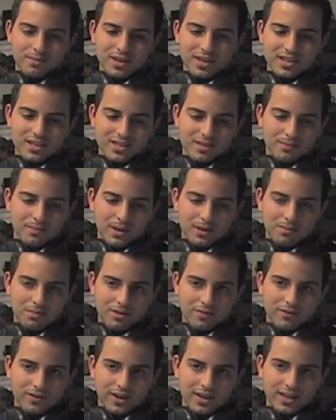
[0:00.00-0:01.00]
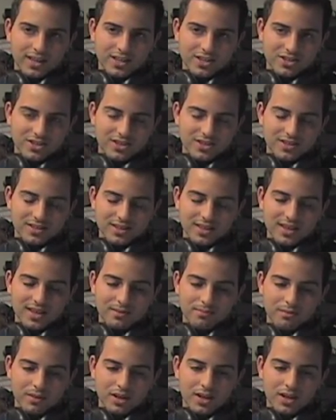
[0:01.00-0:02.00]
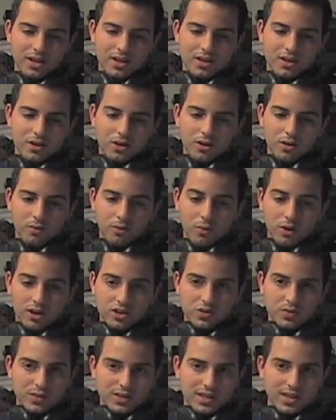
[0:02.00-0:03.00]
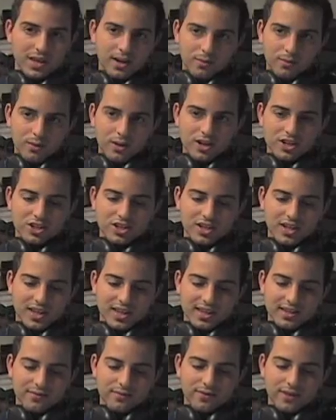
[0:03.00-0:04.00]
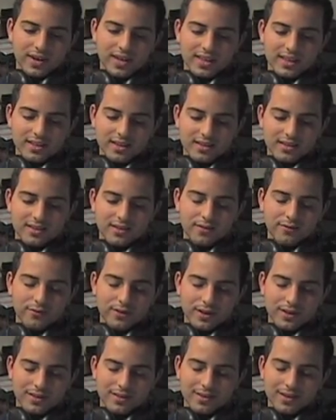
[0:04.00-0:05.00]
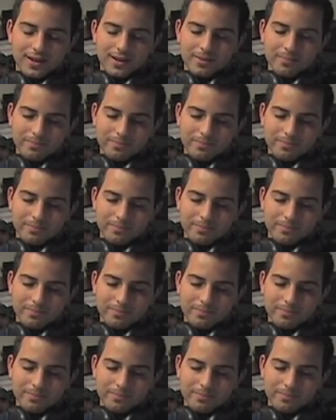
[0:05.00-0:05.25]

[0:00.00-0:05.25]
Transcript: But I said maybe if I listen to them or watch what they're watching, I could find different